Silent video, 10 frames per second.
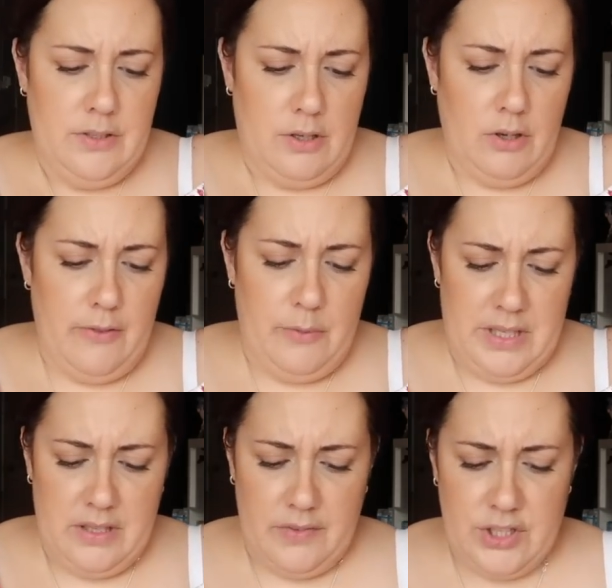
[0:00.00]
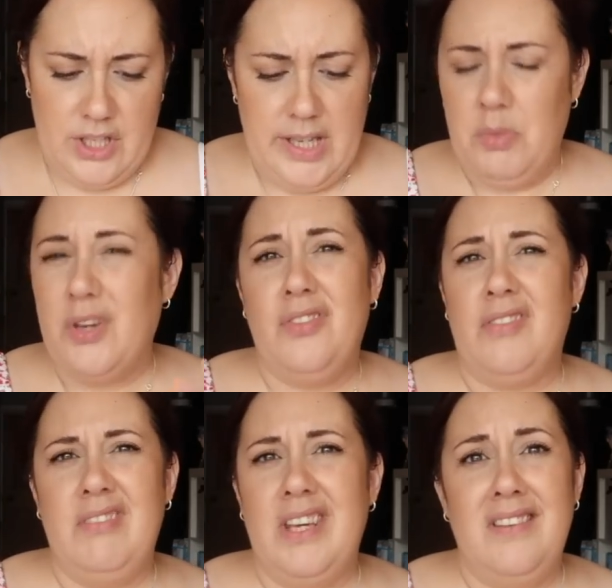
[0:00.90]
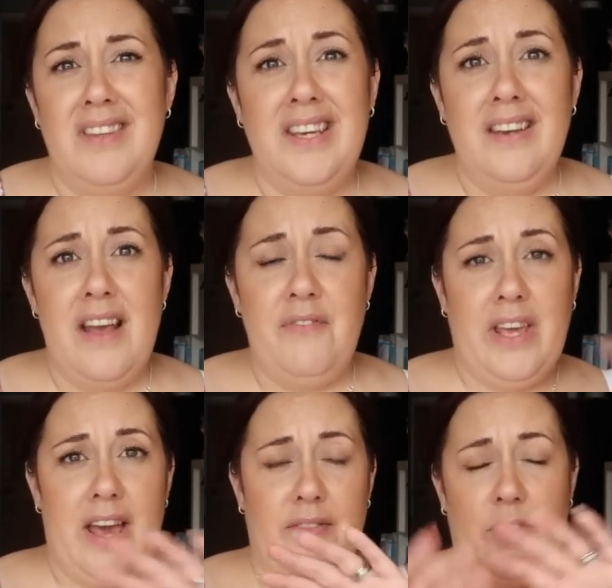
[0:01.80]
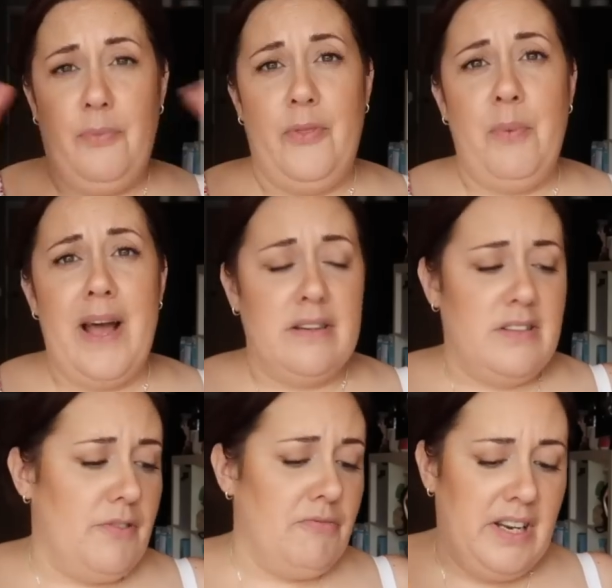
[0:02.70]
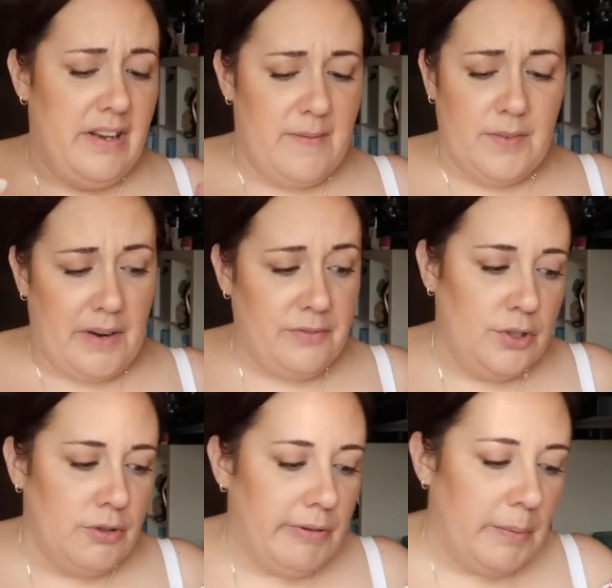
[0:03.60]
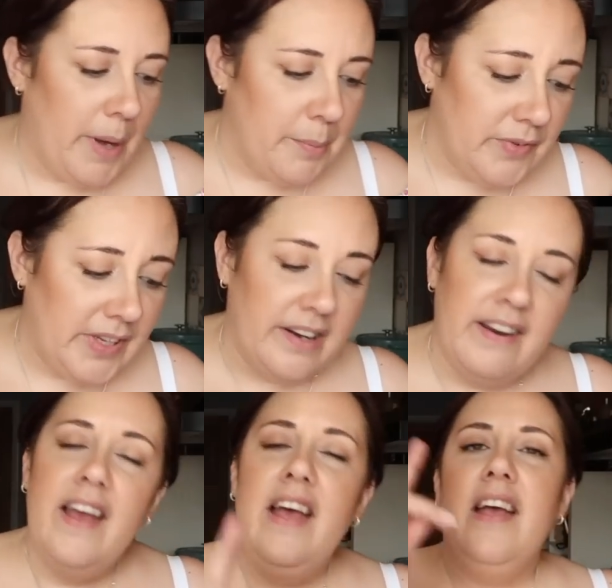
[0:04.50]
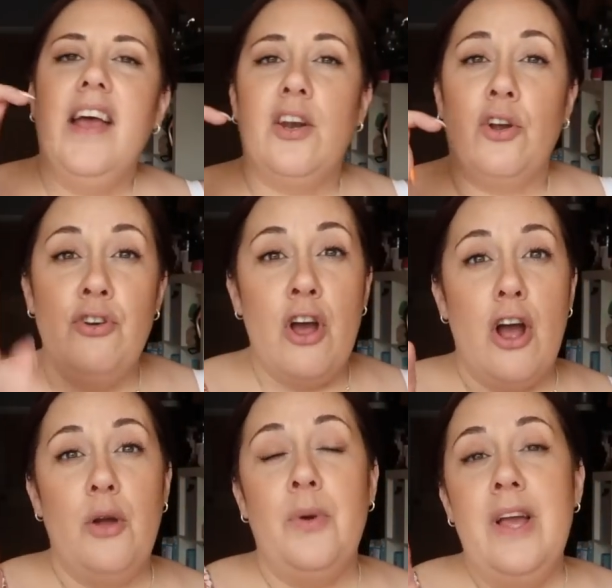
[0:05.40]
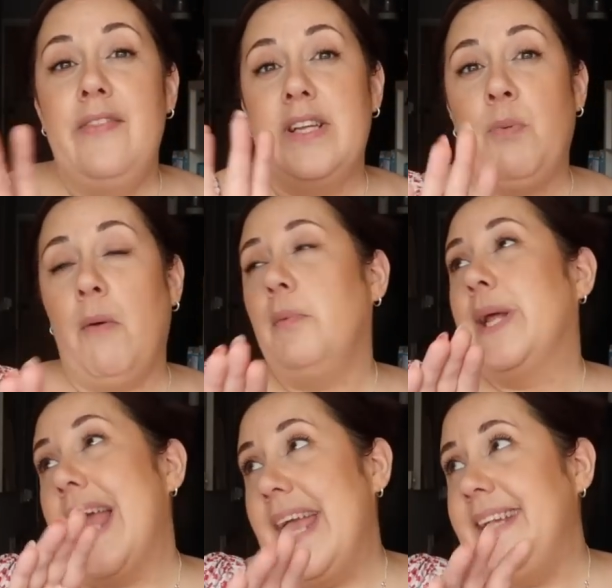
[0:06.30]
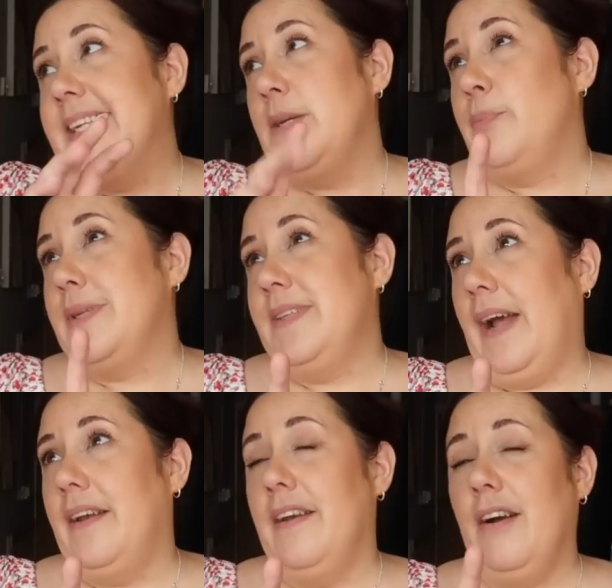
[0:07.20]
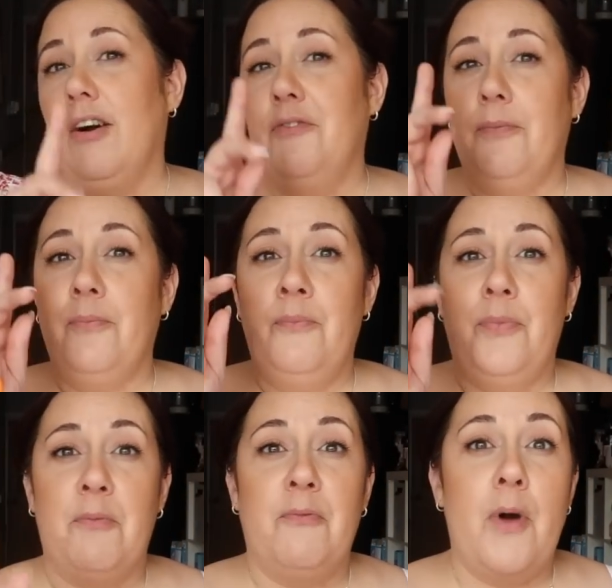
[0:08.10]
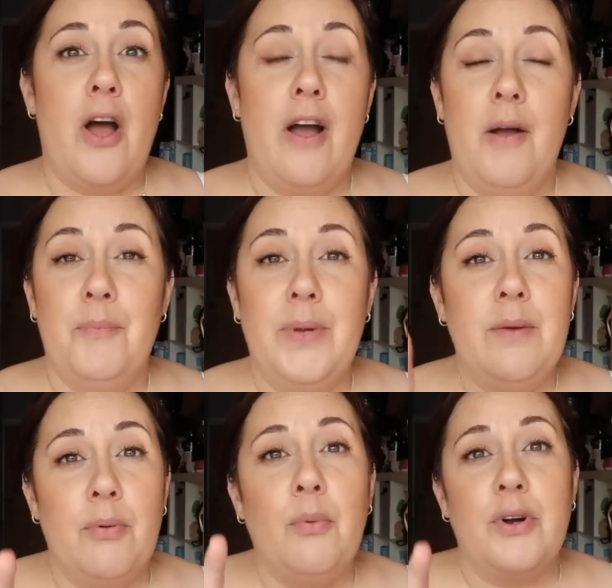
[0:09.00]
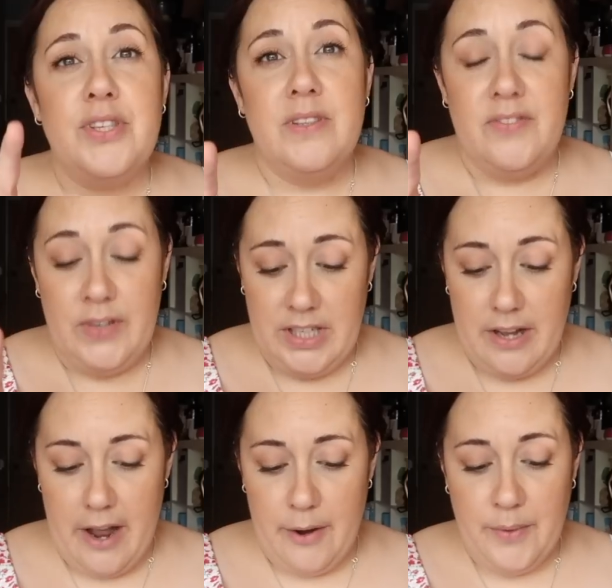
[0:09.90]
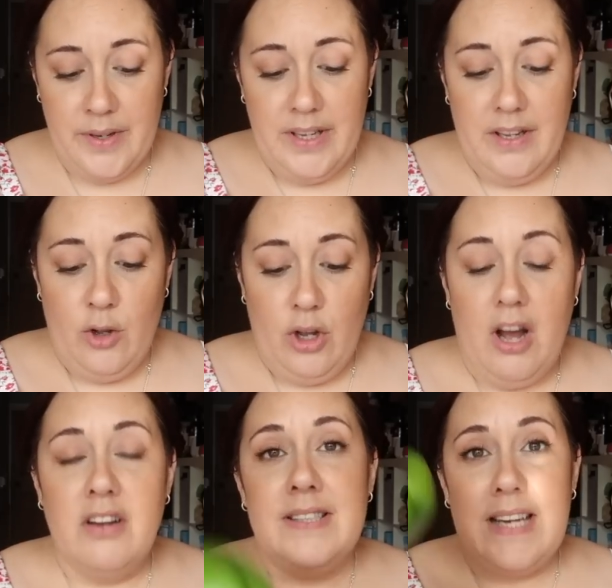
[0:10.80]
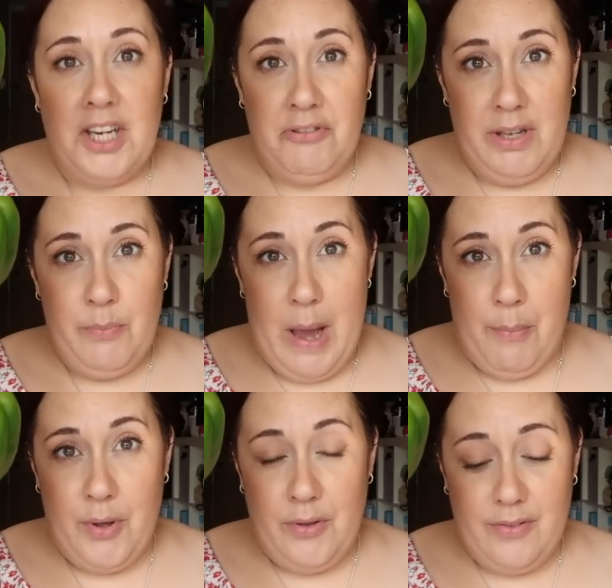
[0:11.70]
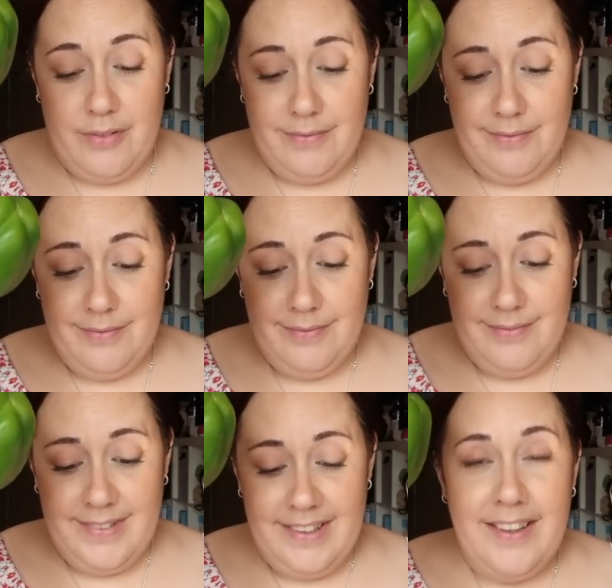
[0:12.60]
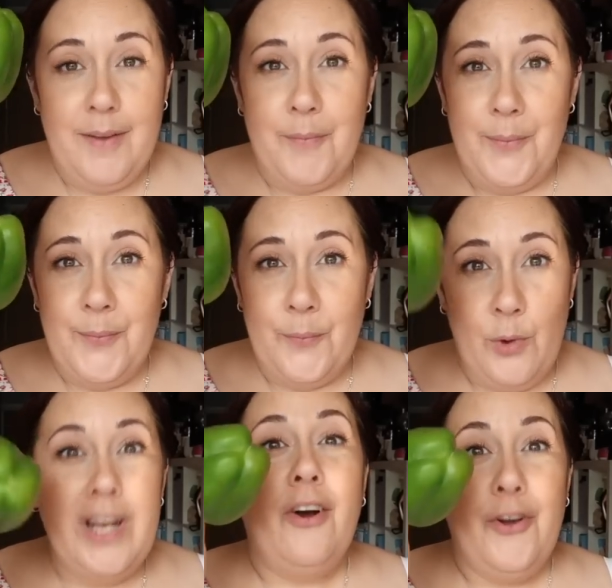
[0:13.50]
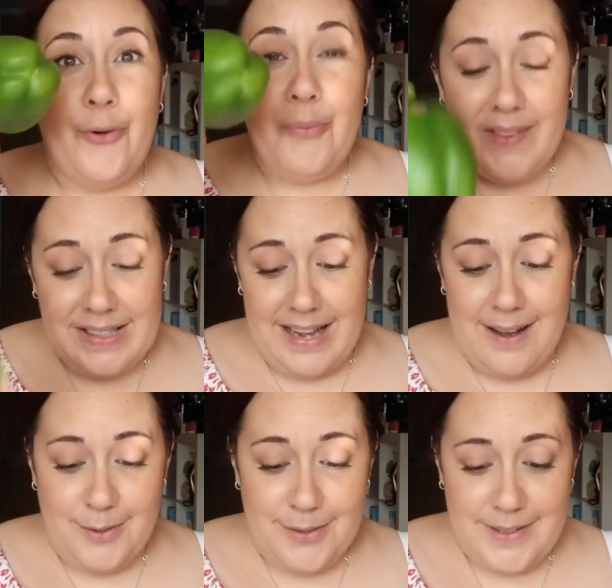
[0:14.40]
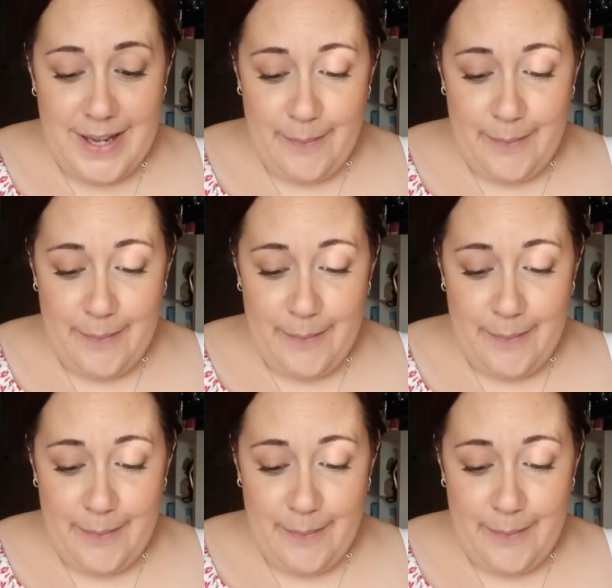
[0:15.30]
So I got them individually because you, you can never get, the, the packs of three never have two green peppers in. And I know there's probably 80% of the um, people watching this video can't stand green peppers we like them in this house so